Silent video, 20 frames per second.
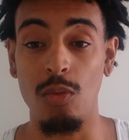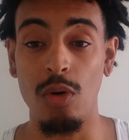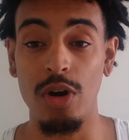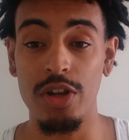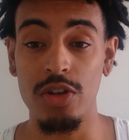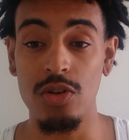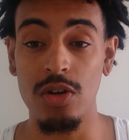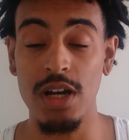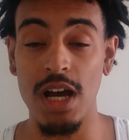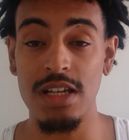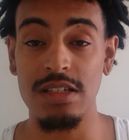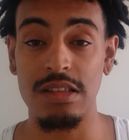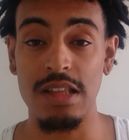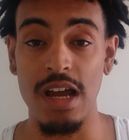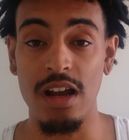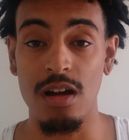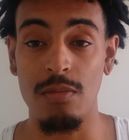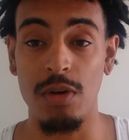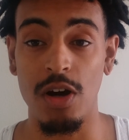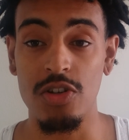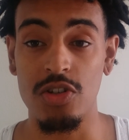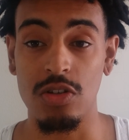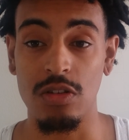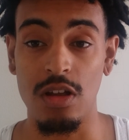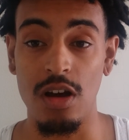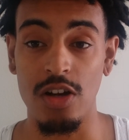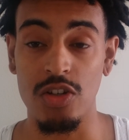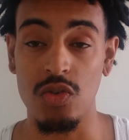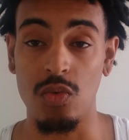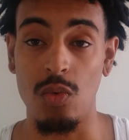What do you guys like about your
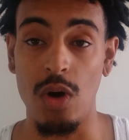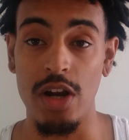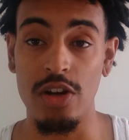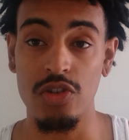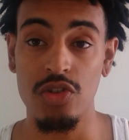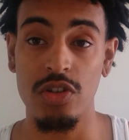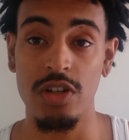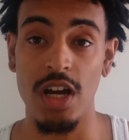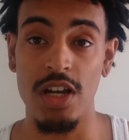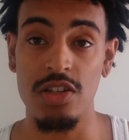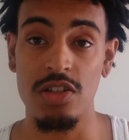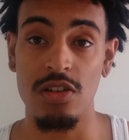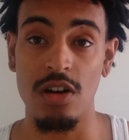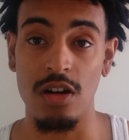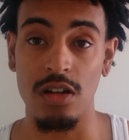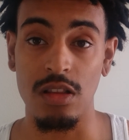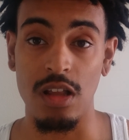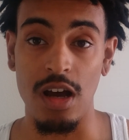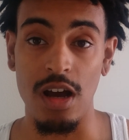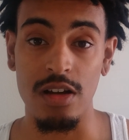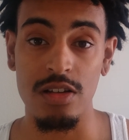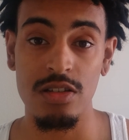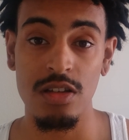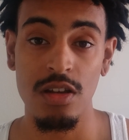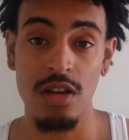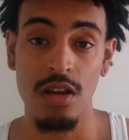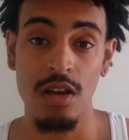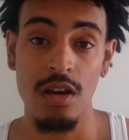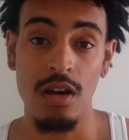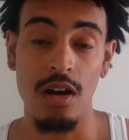locks? Why did you guys start locks?
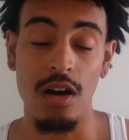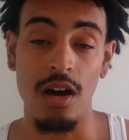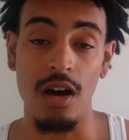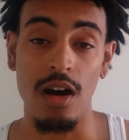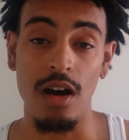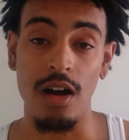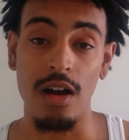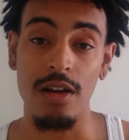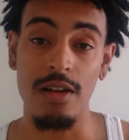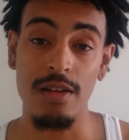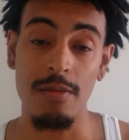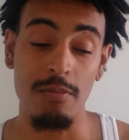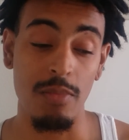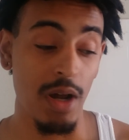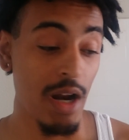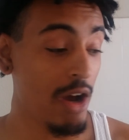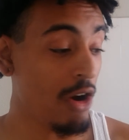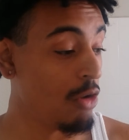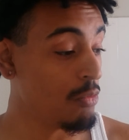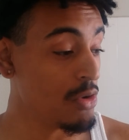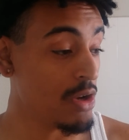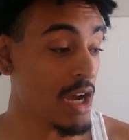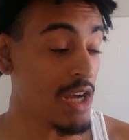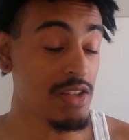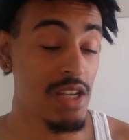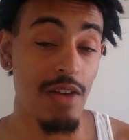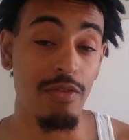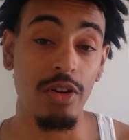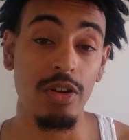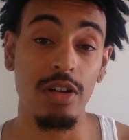But I hope you
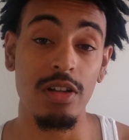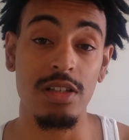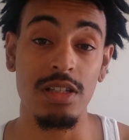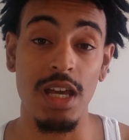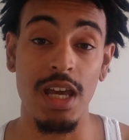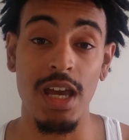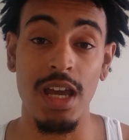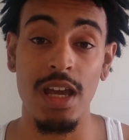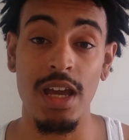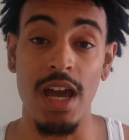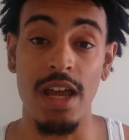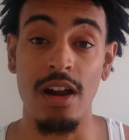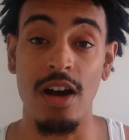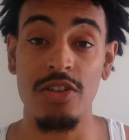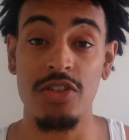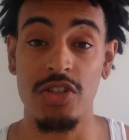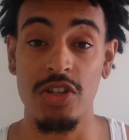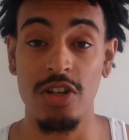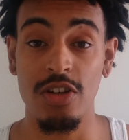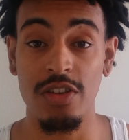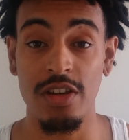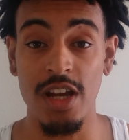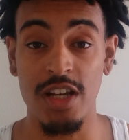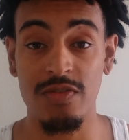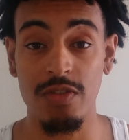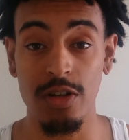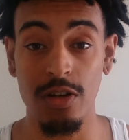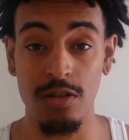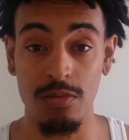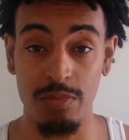guys have a good day, and I'll see you in the next video.